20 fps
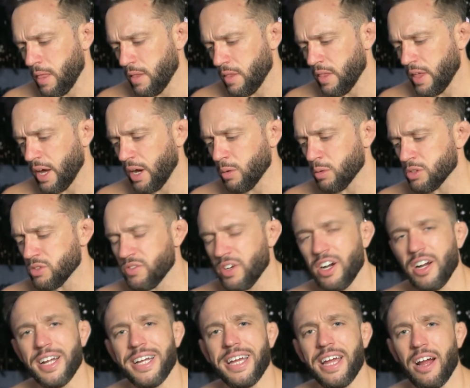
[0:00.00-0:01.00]
that was
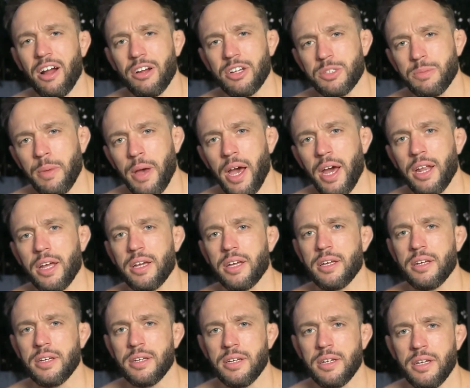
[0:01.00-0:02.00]
very charismatic.
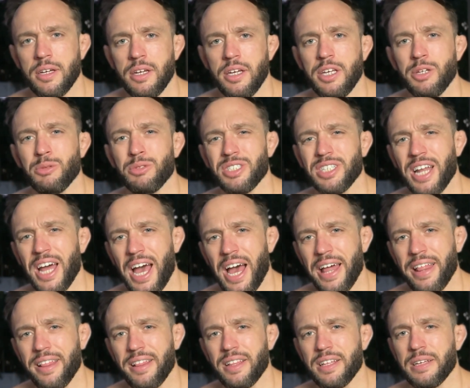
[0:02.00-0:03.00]
He was an
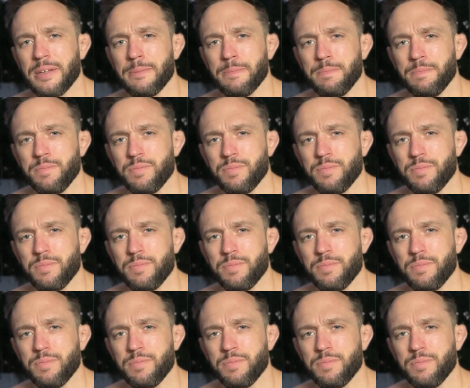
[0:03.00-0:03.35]
athlete.